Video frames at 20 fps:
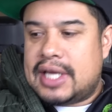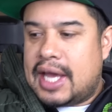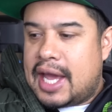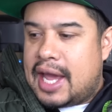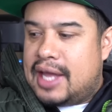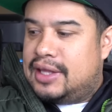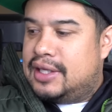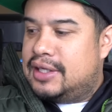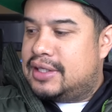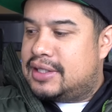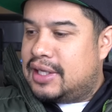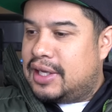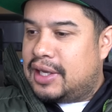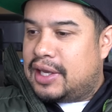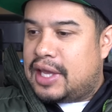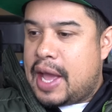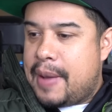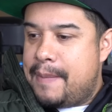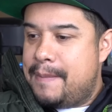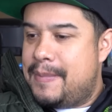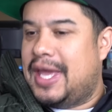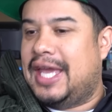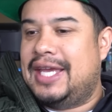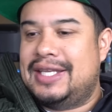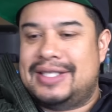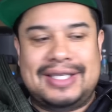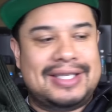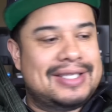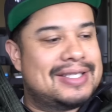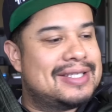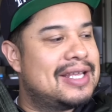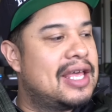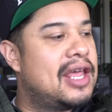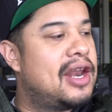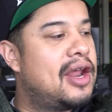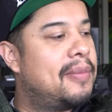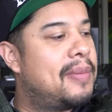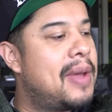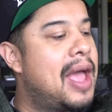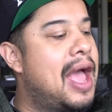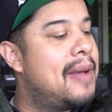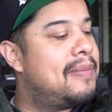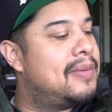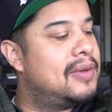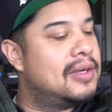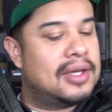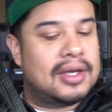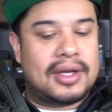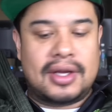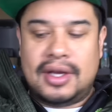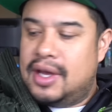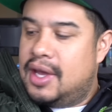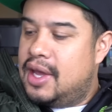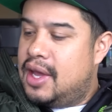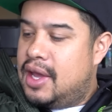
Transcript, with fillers: I had this like amazing setup happening.